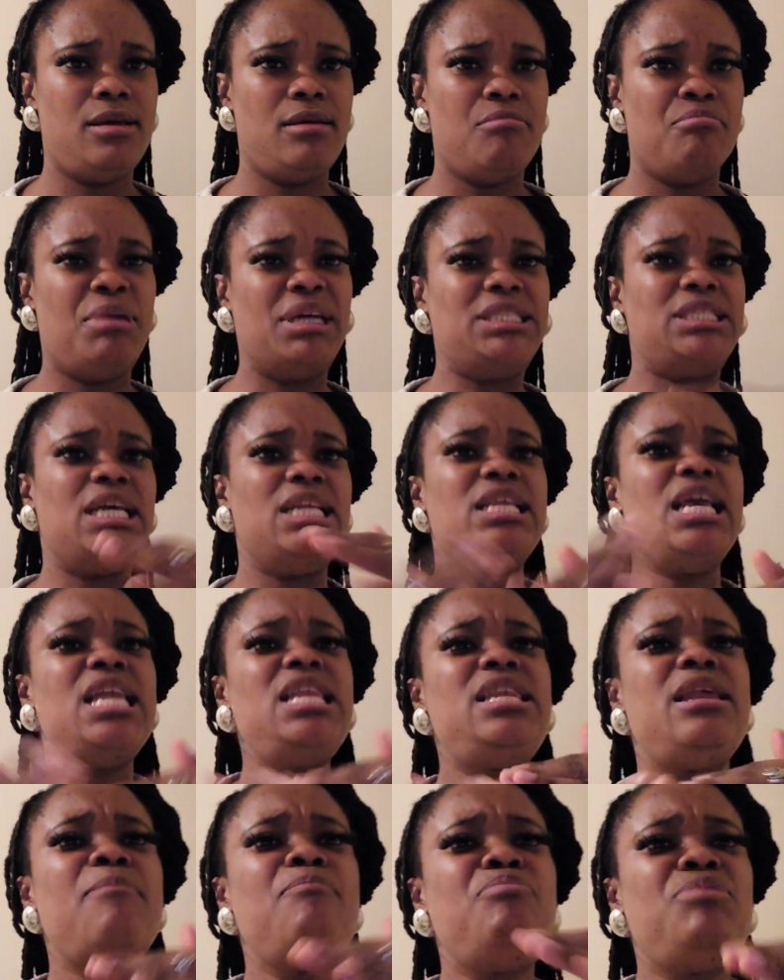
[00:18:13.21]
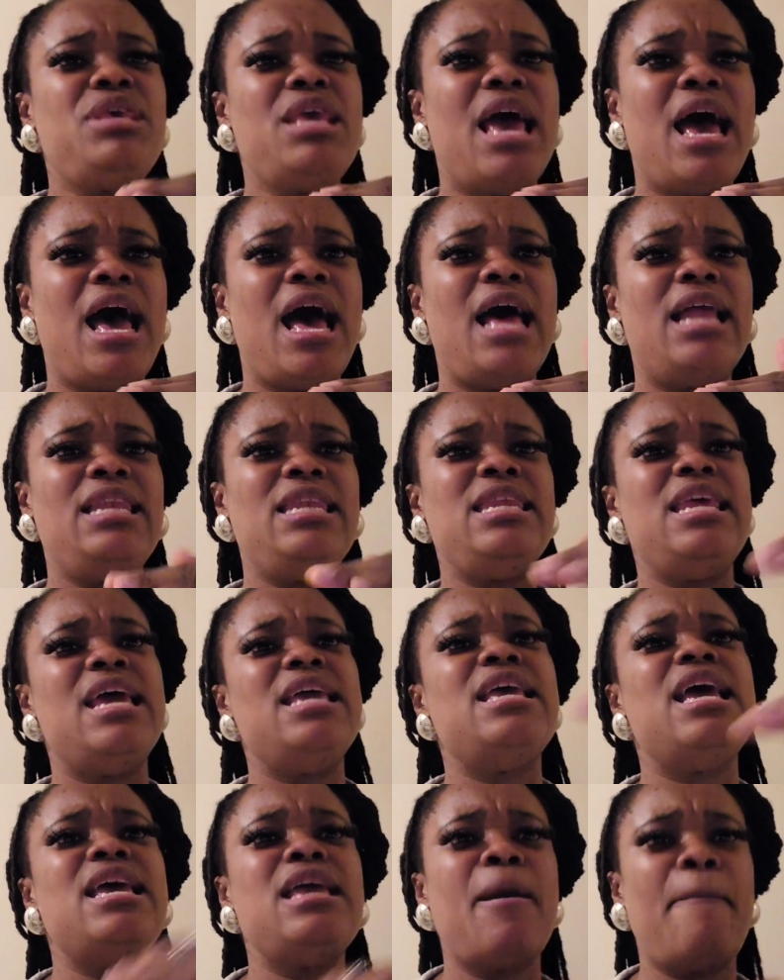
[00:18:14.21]
But and yet the bia
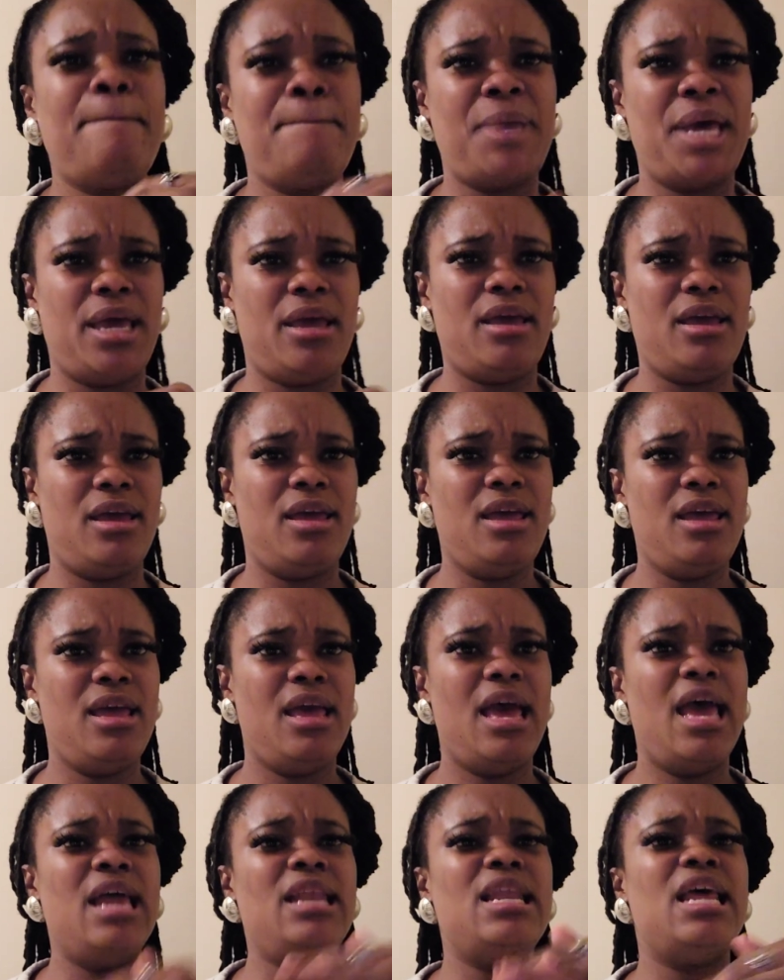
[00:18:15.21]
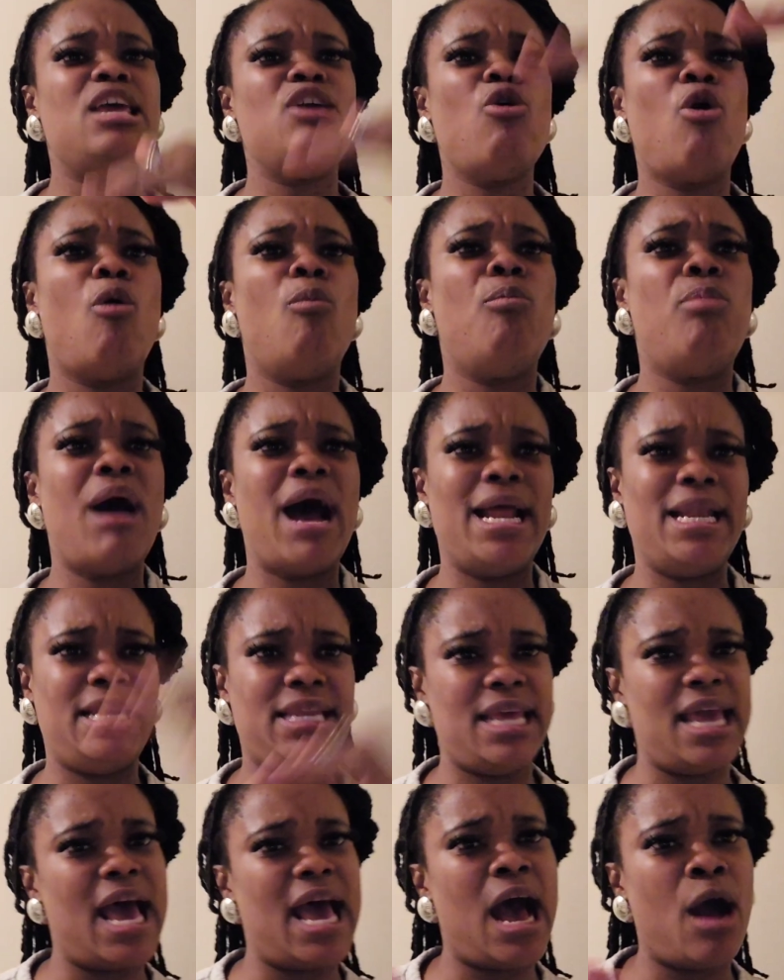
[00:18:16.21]
near pet and a your
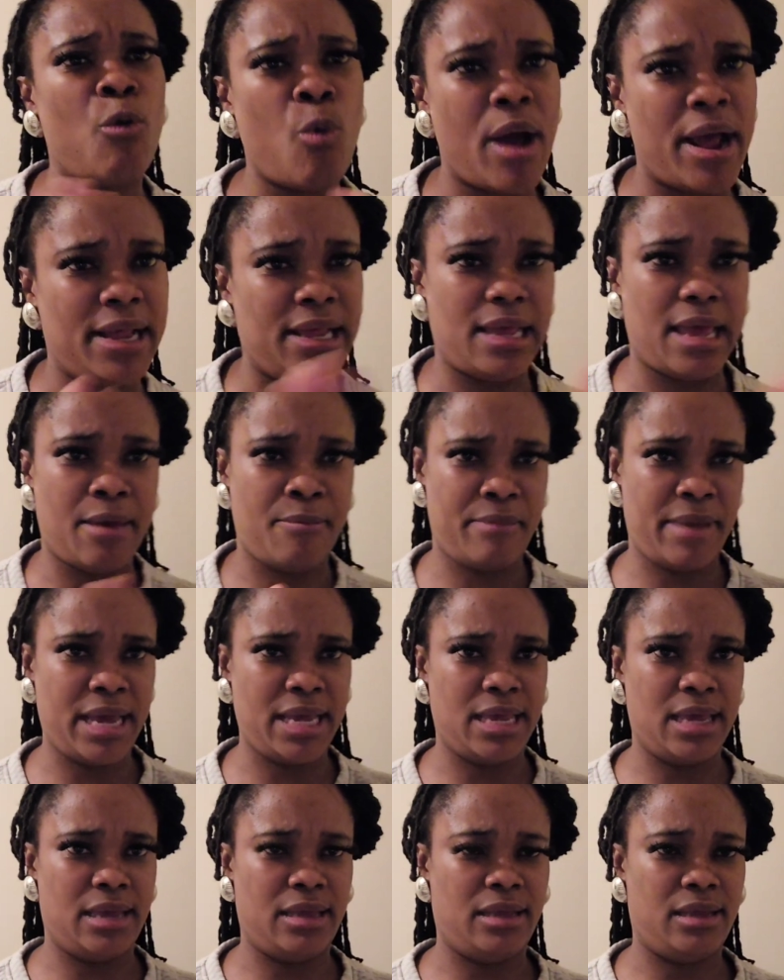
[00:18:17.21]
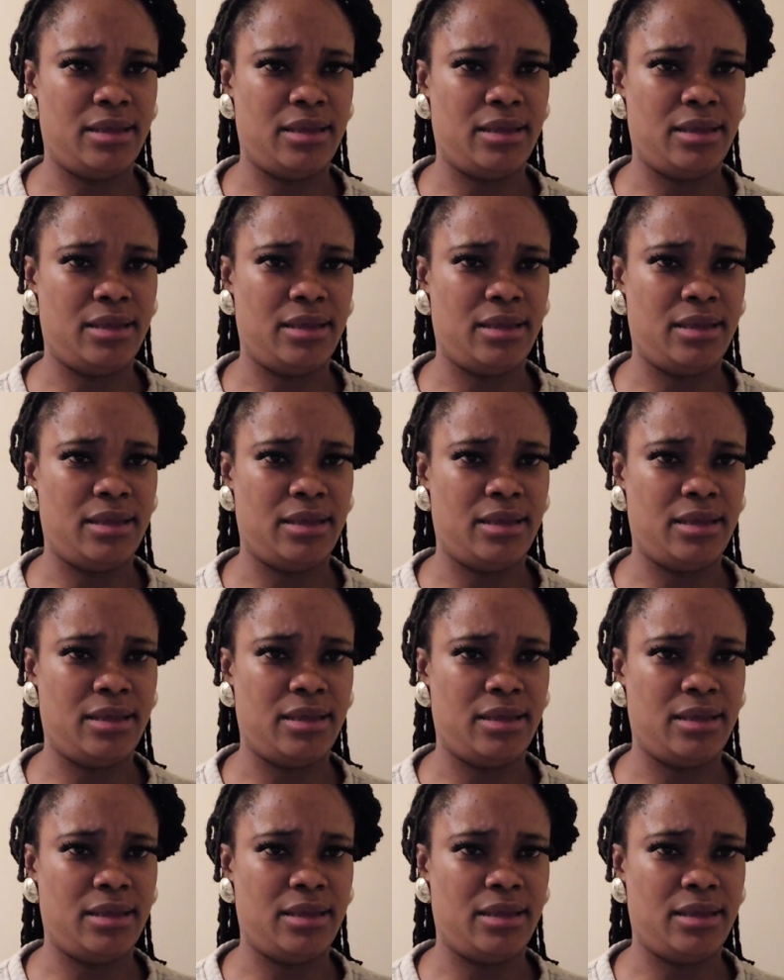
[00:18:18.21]
body aquine and my.